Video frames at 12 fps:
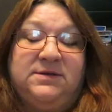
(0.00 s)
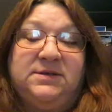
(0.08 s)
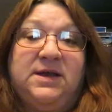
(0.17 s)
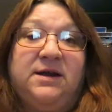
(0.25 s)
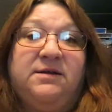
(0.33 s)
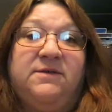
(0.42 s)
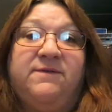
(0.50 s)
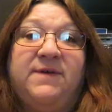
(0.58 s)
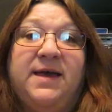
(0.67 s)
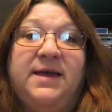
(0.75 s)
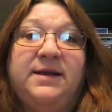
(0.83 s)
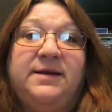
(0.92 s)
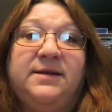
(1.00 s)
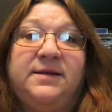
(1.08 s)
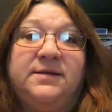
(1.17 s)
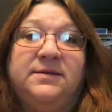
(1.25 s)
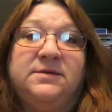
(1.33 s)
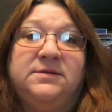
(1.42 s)
it's hard to find.
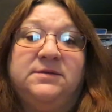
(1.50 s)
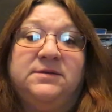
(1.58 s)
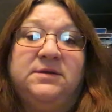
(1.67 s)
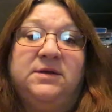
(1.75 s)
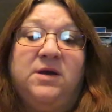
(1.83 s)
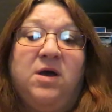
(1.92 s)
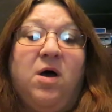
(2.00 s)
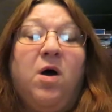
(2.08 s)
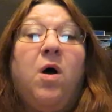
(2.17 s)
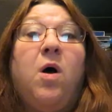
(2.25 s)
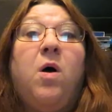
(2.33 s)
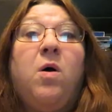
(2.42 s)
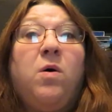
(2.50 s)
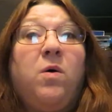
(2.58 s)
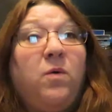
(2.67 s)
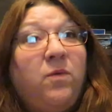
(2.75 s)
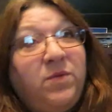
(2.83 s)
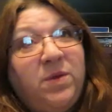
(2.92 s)

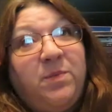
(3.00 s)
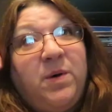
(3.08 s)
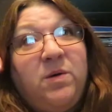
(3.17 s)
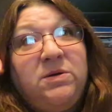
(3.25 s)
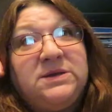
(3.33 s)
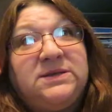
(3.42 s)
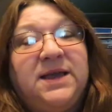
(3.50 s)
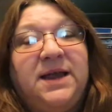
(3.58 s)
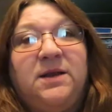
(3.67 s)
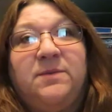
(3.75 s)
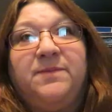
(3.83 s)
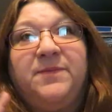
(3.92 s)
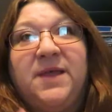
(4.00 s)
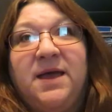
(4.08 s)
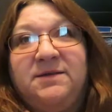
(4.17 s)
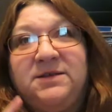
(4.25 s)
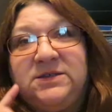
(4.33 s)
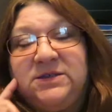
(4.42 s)
Oh, the bonus item.
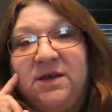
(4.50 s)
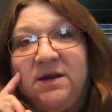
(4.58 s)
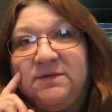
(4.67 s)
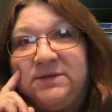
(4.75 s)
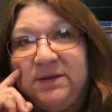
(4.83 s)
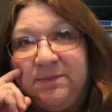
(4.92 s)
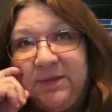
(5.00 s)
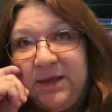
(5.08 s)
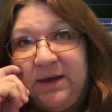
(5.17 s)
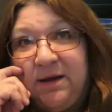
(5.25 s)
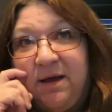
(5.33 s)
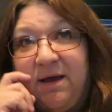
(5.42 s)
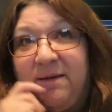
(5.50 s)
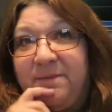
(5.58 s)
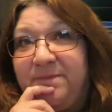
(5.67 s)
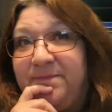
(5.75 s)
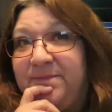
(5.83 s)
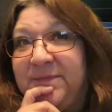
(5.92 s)
I just thought of something.
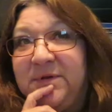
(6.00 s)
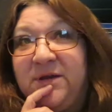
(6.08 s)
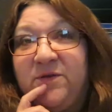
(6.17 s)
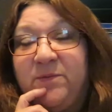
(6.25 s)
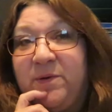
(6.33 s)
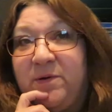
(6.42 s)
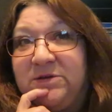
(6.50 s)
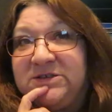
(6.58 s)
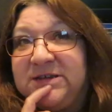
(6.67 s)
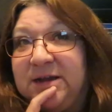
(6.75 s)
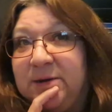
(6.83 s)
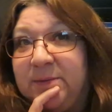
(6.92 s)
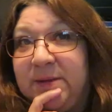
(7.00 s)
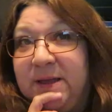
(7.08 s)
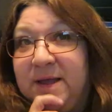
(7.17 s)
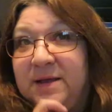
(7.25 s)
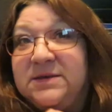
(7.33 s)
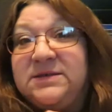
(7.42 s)
Um, another bonus item.
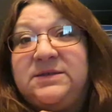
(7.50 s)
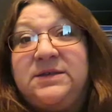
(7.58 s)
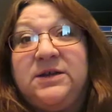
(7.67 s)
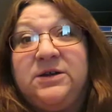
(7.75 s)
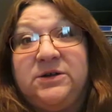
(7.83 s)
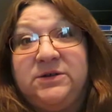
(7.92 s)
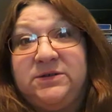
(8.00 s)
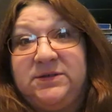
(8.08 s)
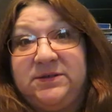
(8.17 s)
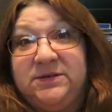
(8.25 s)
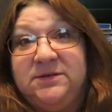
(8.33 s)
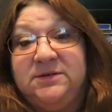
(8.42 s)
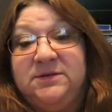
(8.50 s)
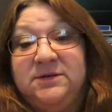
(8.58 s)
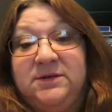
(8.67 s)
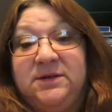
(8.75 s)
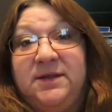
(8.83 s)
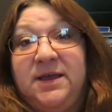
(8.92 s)
Stickers.
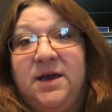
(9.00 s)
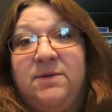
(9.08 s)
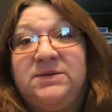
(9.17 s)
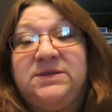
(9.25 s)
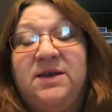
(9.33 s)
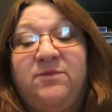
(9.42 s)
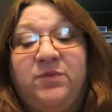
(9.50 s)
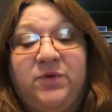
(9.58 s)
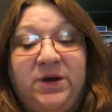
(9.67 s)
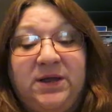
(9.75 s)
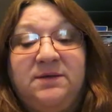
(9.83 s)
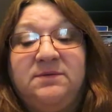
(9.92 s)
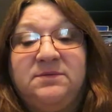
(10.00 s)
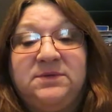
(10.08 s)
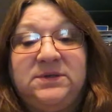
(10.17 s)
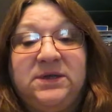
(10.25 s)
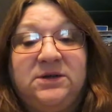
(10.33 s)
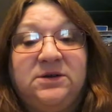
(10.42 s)
They always have pretty
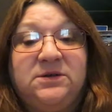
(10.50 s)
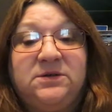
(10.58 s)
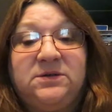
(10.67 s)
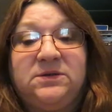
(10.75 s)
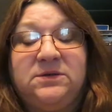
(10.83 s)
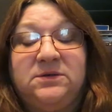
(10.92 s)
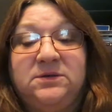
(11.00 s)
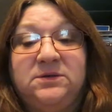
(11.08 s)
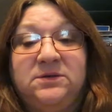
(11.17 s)
stickers.